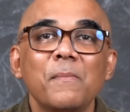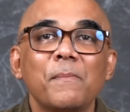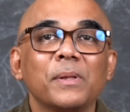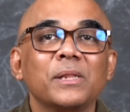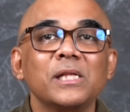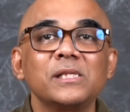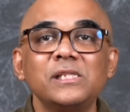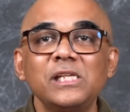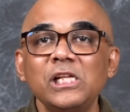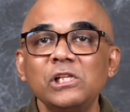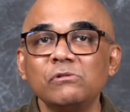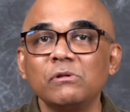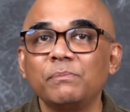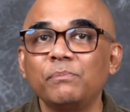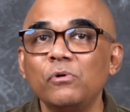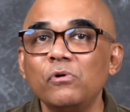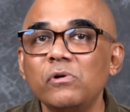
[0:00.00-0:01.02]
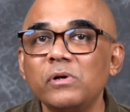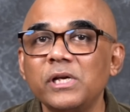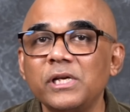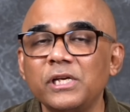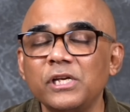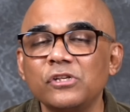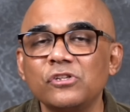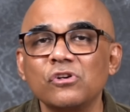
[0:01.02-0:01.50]
but the scenes with
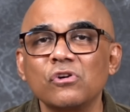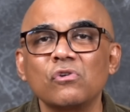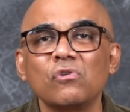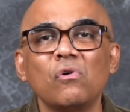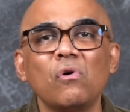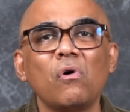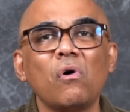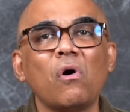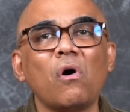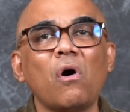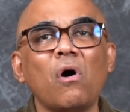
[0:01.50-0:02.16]
Pungodi teacher go